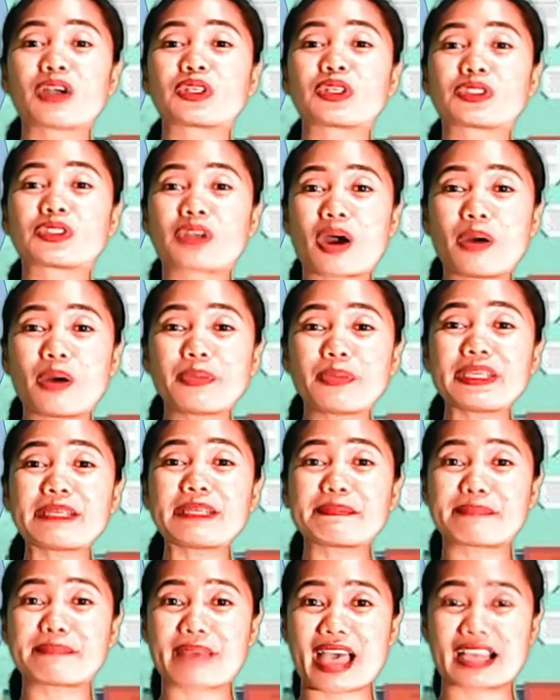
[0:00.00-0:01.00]

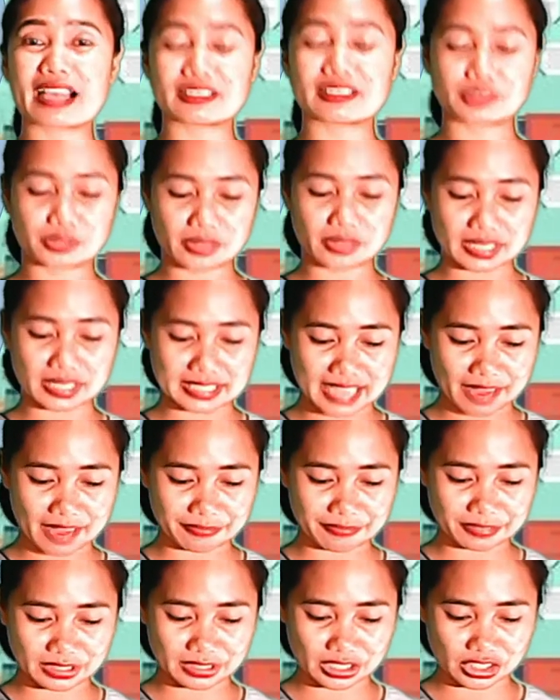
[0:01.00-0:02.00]
Going back to the
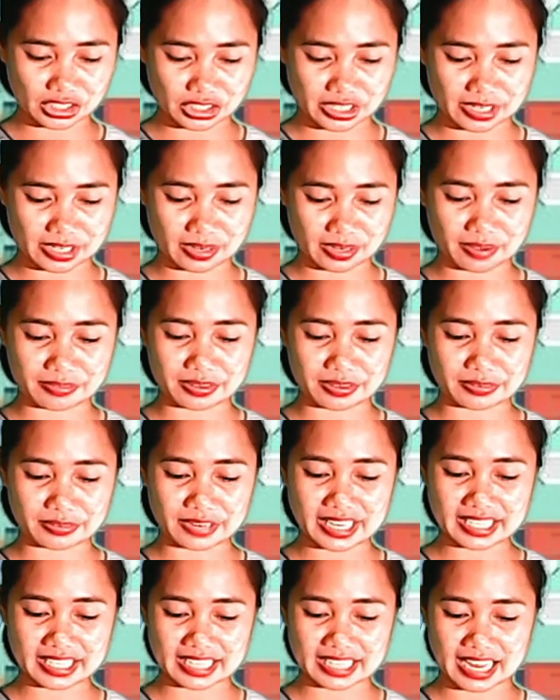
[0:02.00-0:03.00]
definition of the
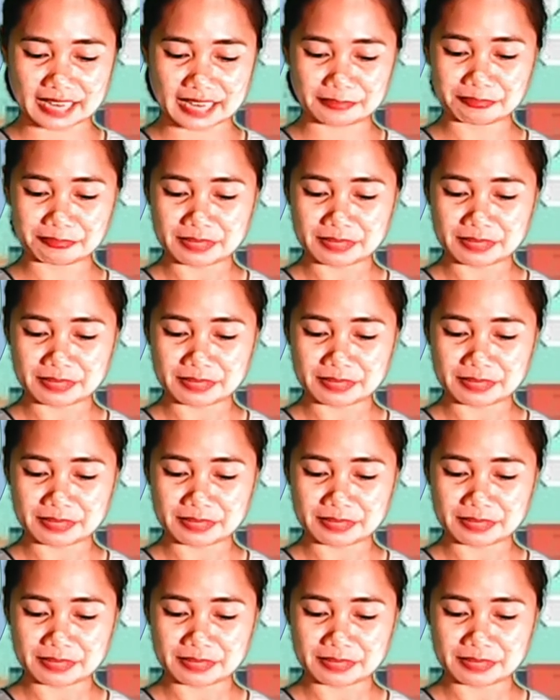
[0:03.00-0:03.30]
radian,